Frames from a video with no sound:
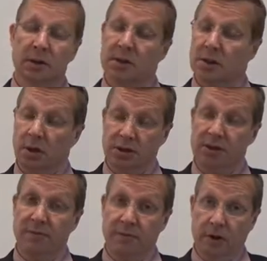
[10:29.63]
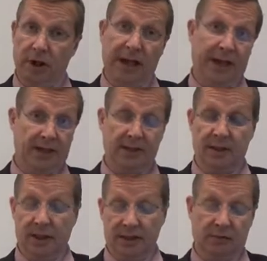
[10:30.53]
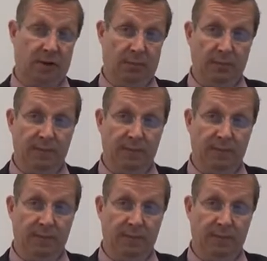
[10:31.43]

So it's the very latest lease agreement.